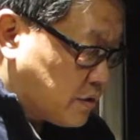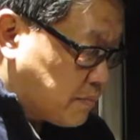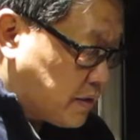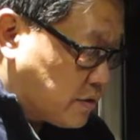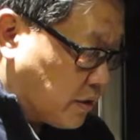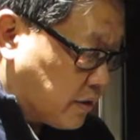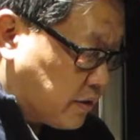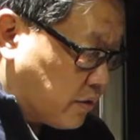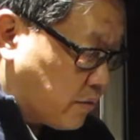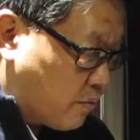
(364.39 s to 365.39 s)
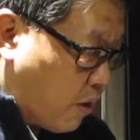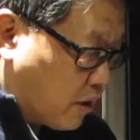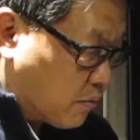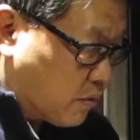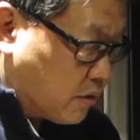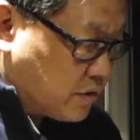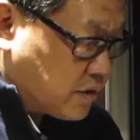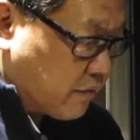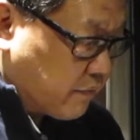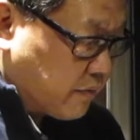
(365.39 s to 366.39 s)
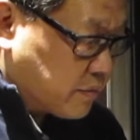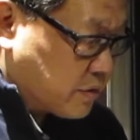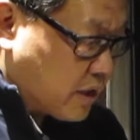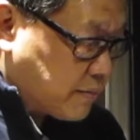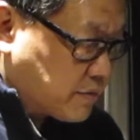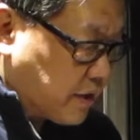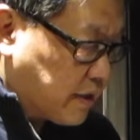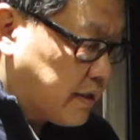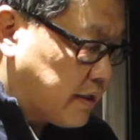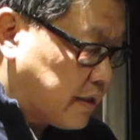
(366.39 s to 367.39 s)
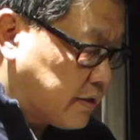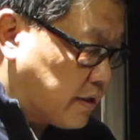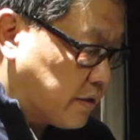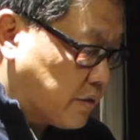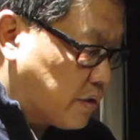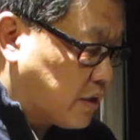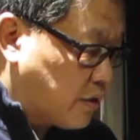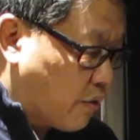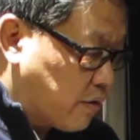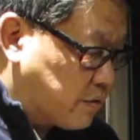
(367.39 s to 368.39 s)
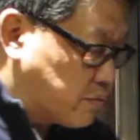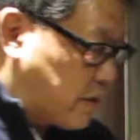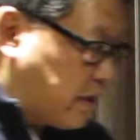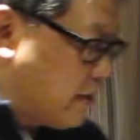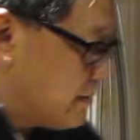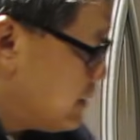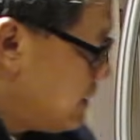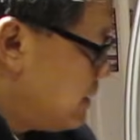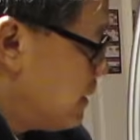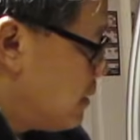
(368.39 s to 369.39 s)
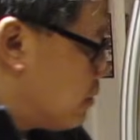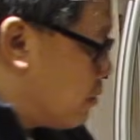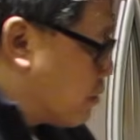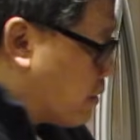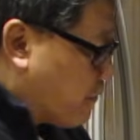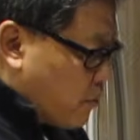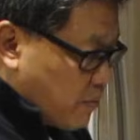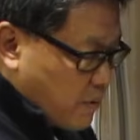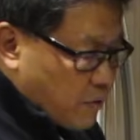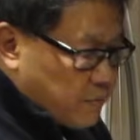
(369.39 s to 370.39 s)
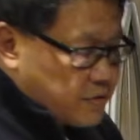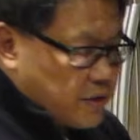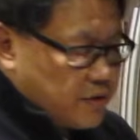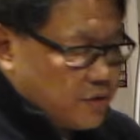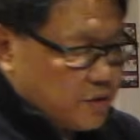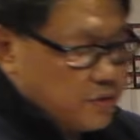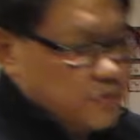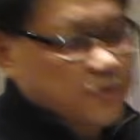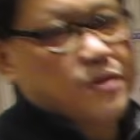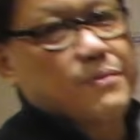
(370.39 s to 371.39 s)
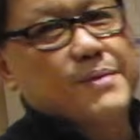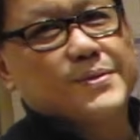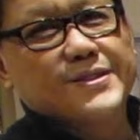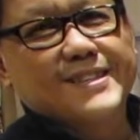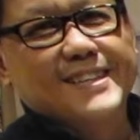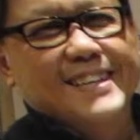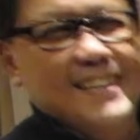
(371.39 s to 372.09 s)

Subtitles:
This is basically the water releasing from the chopstick and telling you that the oil is ready. Or if you want to be more precise, you could use a thermometer.